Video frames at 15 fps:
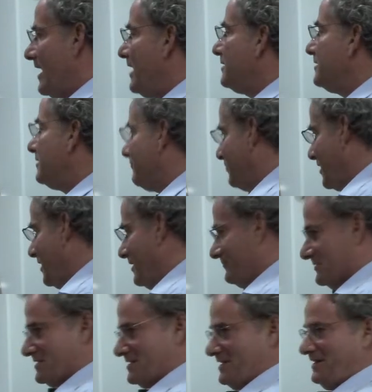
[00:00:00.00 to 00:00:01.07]
an end of a
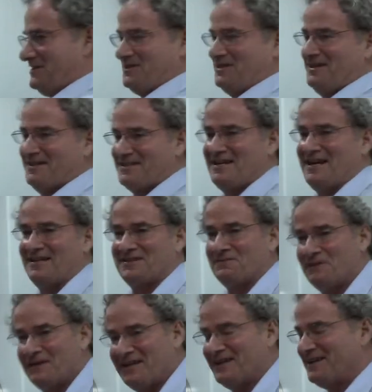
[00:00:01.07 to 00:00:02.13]
conversation. It's not the
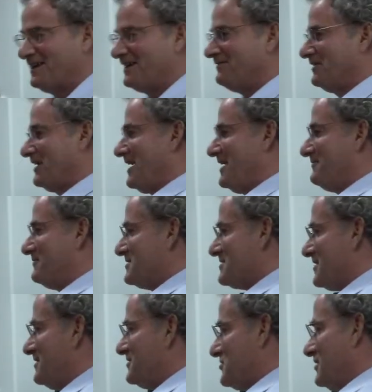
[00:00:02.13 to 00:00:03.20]
beginning of a
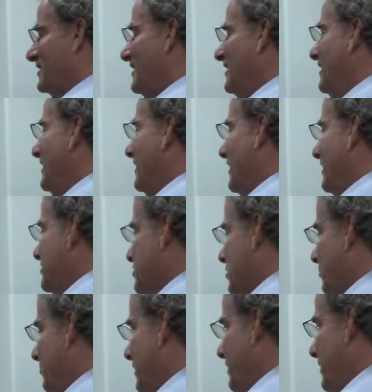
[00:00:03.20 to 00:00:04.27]
conversation. And
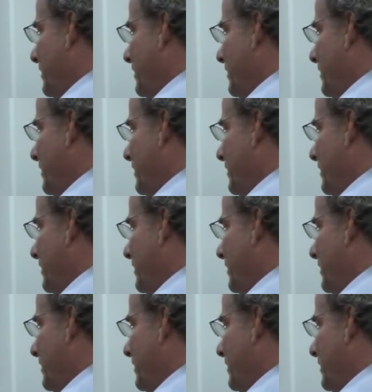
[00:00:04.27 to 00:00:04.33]
so we